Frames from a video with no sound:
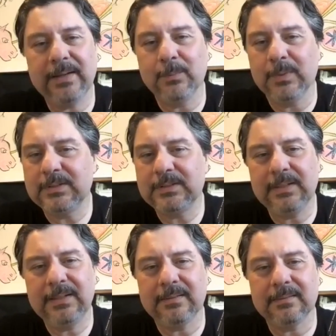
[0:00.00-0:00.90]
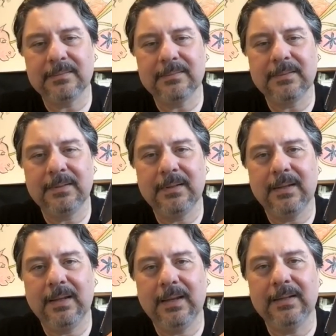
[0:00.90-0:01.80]
in one sitting.
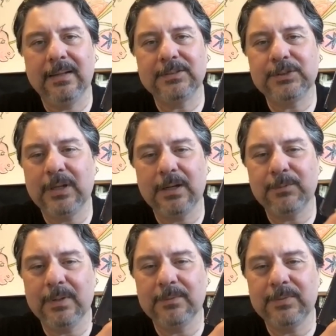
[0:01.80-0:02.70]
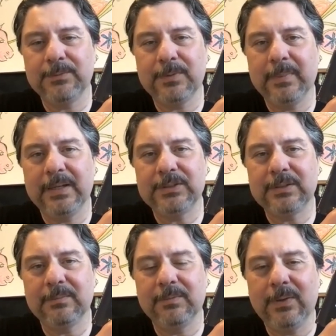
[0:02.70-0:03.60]
Yeah. It's chock full of
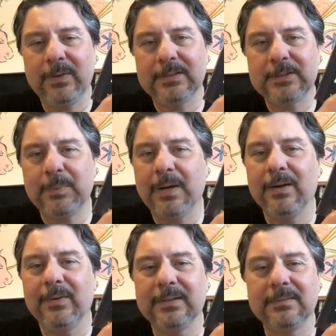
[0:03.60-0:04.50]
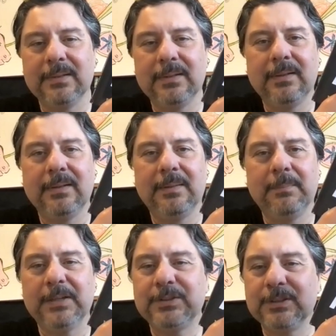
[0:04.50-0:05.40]
information, very inspiring,
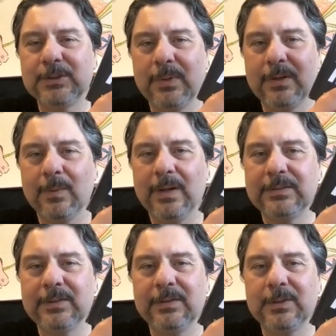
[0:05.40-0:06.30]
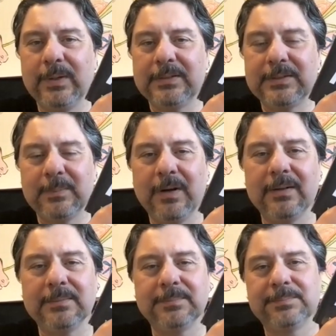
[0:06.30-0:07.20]
makes you just want to go out there and create some art.